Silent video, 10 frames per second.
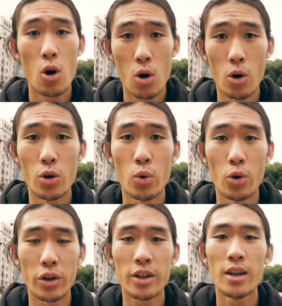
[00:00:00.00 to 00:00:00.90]
hard
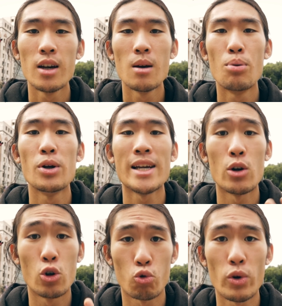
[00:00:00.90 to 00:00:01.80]
work, putting
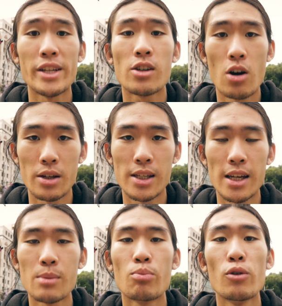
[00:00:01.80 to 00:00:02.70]
out great
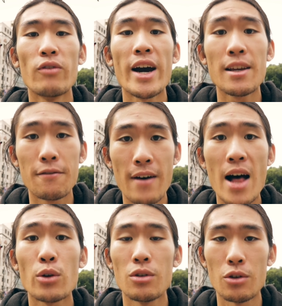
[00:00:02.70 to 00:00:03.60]
content, providing
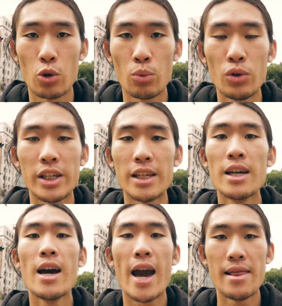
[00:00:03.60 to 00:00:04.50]
value to the community,
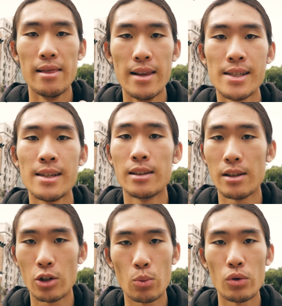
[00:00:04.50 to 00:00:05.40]
and listening to
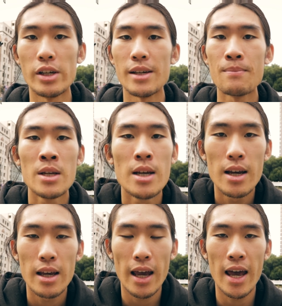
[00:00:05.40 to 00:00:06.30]
the community.
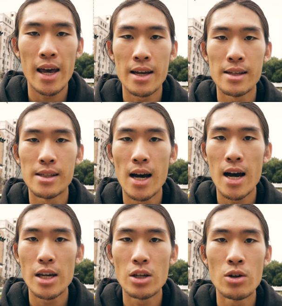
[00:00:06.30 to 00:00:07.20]
And
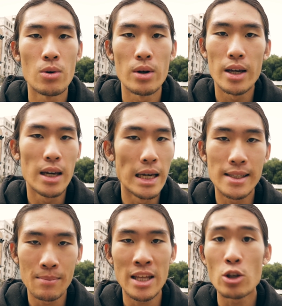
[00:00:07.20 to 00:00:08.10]

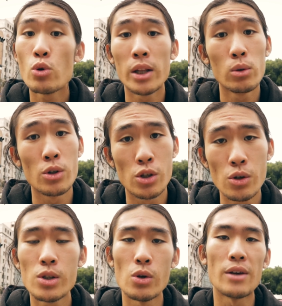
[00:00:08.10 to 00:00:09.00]
it's something that you can learn
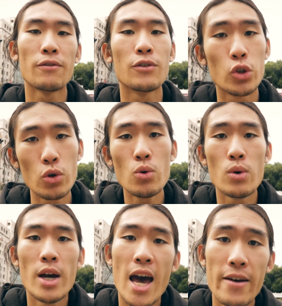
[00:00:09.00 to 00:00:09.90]
too. So if you
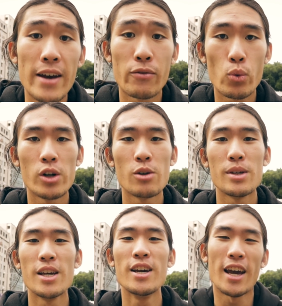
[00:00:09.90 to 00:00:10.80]
have ever wanted to
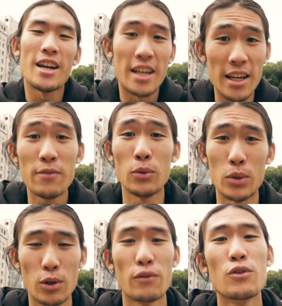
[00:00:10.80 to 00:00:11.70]
be an
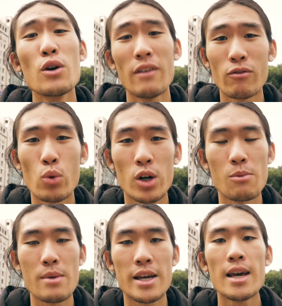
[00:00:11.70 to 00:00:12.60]
influencer, if you have ever wanted
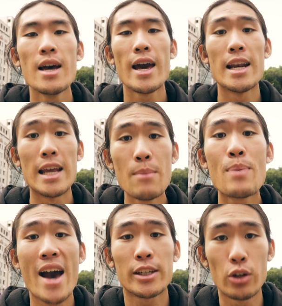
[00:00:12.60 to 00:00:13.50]
to make an
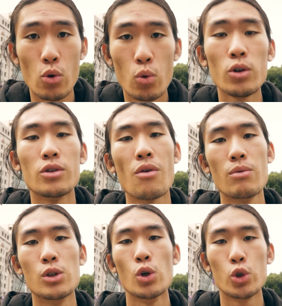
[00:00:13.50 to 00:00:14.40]
impact on the world
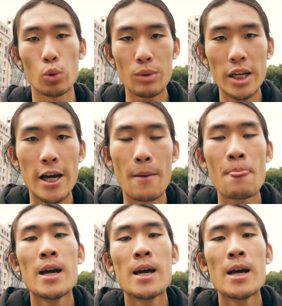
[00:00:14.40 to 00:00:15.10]
through social media,